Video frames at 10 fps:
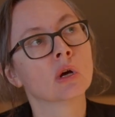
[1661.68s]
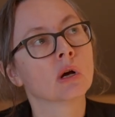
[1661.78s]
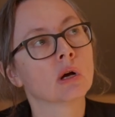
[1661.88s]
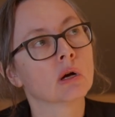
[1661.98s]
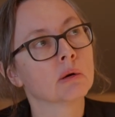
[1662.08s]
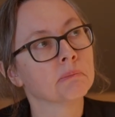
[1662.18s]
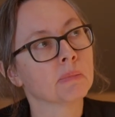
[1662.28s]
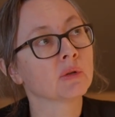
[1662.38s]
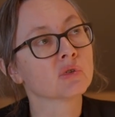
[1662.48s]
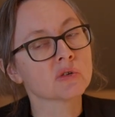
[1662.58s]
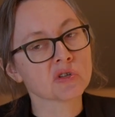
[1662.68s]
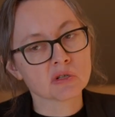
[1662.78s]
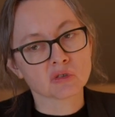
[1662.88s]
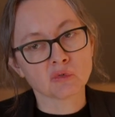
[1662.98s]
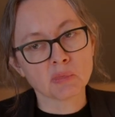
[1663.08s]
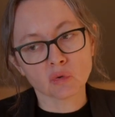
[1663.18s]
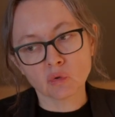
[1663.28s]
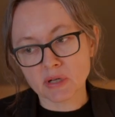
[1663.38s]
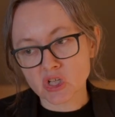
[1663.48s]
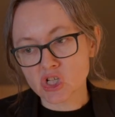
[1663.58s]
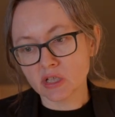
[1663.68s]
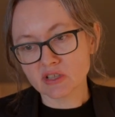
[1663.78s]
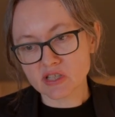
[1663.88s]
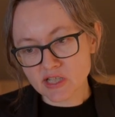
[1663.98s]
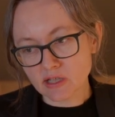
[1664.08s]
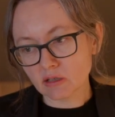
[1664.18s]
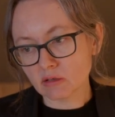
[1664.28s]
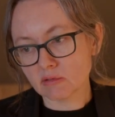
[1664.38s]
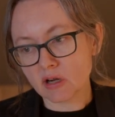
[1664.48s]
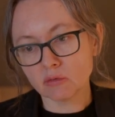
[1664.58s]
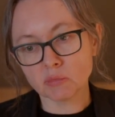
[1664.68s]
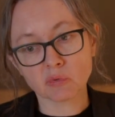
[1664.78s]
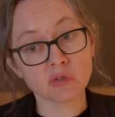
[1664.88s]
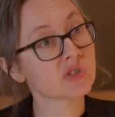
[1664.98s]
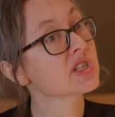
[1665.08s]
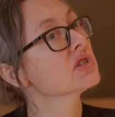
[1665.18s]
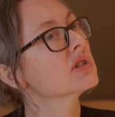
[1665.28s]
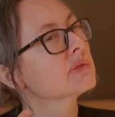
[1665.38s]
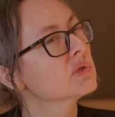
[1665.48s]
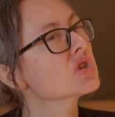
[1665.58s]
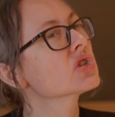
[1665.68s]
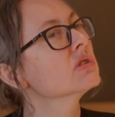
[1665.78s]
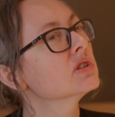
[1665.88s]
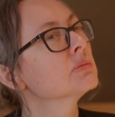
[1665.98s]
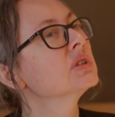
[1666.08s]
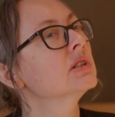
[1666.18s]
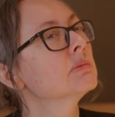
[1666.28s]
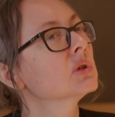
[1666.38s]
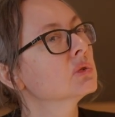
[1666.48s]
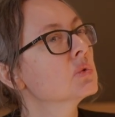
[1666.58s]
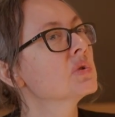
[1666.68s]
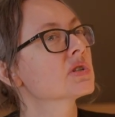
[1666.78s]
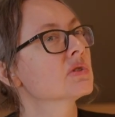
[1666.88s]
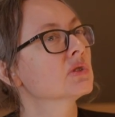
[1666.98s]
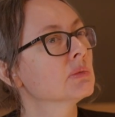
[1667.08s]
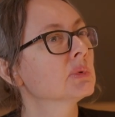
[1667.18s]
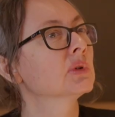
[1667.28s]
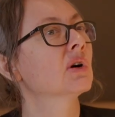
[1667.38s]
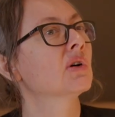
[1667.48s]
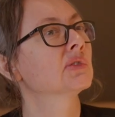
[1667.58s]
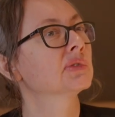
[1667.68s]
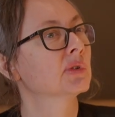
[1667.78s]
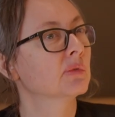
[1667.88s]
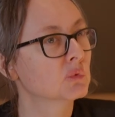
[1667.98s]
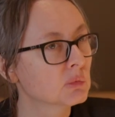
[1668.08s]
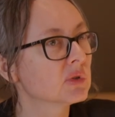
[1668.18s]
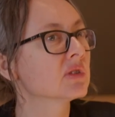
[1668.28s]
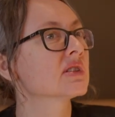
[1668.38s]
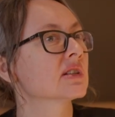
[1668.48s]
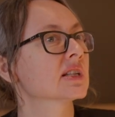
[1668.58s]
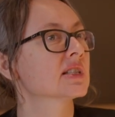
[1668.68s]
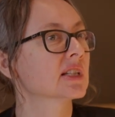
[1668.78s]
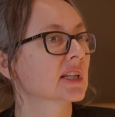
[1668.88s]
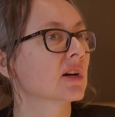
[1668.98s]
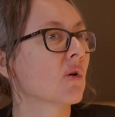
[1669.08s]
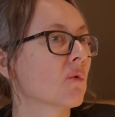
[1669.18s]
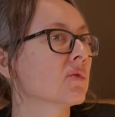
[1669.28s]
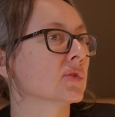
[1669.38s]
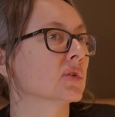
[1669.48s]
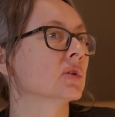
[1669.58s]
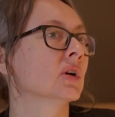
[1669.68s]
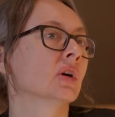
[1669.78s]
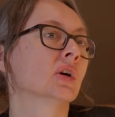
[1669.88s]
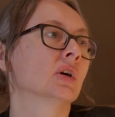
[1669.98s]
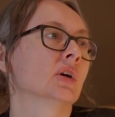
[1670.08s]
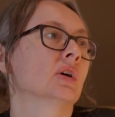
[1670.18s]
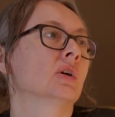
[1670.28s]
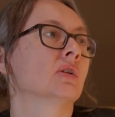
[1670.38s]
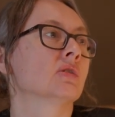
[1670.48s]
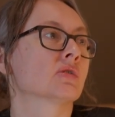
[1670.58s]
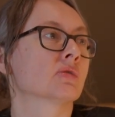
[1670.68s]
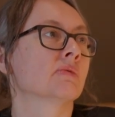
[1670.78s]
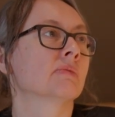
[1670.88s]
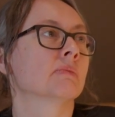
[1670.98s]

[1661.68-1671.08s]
I know there is a lot of Bordeaux bashing still around, but when you see the evolution a little bit in Bordeaux with a number of women that are taking over the